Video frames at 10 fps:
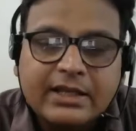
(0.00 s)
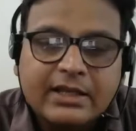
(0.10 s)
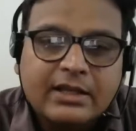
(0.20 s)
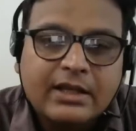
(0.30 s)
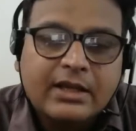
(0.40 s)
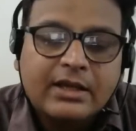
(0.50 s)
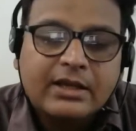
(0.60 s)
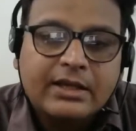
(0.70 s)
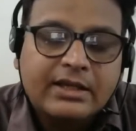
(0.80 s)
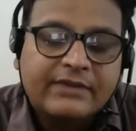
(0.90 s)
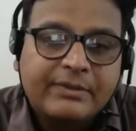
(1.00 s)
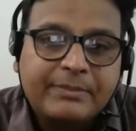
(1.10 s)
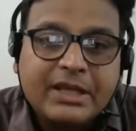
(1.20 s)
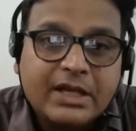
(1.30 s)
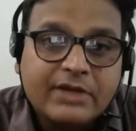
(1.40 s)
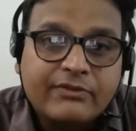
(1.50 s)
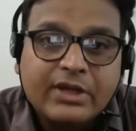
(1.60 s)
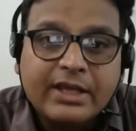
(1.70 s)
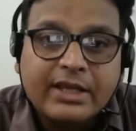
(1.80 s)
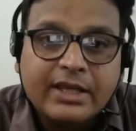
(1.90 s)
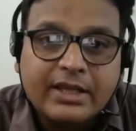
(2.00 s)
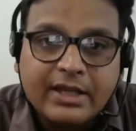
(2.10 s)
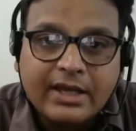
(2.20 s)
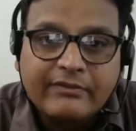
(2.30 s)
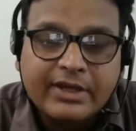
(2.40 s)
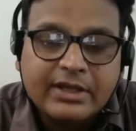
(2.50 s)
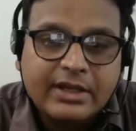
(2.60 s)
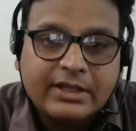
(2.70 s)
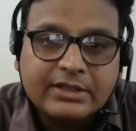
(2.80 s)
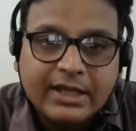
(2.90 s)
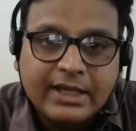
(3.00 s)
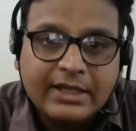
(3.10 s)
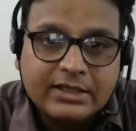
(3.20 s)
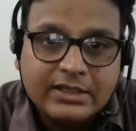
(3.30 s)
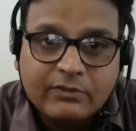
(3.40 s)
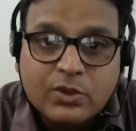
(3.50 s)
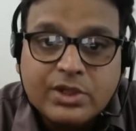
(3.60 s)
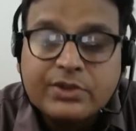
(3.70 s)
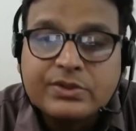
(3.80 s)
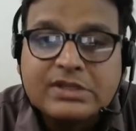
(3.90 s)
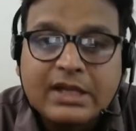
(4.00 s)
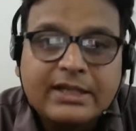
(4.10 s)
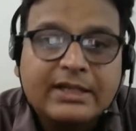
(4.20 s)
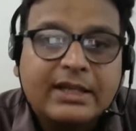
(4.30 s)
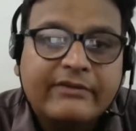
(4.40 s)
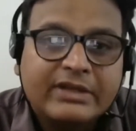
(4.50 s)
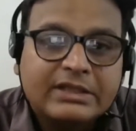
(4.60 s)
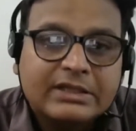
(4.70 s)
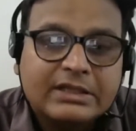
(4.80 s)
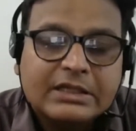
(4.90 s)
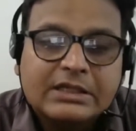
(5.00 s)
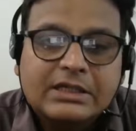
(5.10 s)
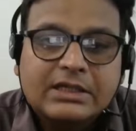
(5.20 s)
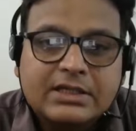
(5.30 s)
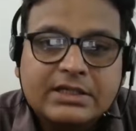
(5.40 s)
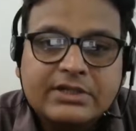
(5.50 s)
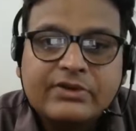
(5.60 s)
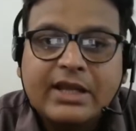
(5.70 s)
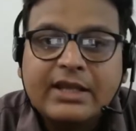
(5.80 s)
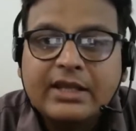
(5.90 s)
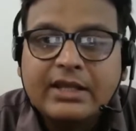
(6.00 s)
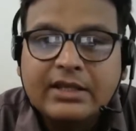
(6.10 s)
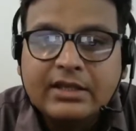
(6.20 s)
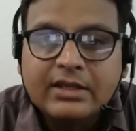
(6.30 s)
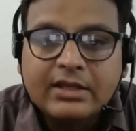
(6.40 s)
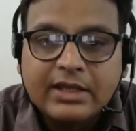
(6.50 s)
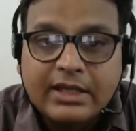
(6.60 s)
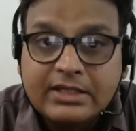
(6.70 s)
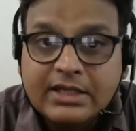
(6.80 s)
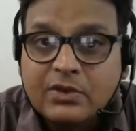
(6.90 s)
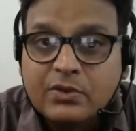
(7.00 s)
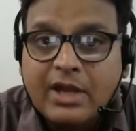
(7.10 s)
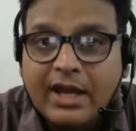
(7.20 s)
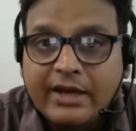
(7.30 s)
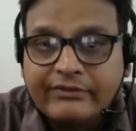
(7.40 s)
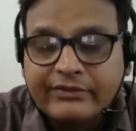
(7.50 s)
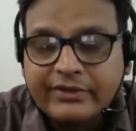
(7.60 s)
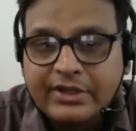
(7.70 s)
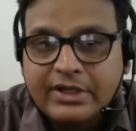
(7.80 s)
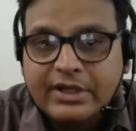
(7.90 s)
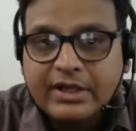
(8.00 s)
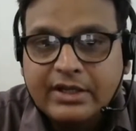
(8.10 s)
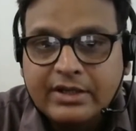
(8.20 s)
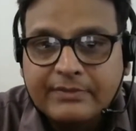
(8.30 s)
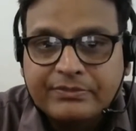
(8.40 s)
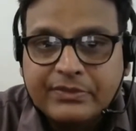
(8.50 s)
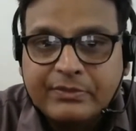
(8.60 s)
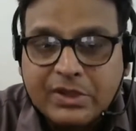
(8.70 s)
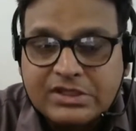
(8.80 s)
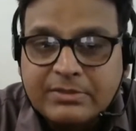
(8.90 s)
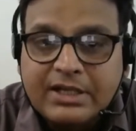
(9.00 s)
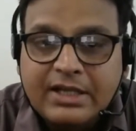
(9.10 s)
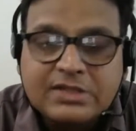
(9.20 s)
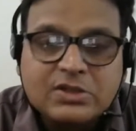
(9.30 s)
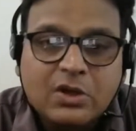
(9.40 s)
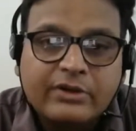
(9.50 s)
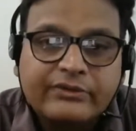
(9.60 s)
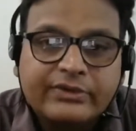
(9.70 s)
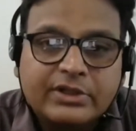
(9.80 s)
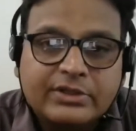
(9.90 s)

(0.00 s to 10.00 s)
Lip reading: in a developing country like India, where and they wanted to study that whether a country like India could have possibilities of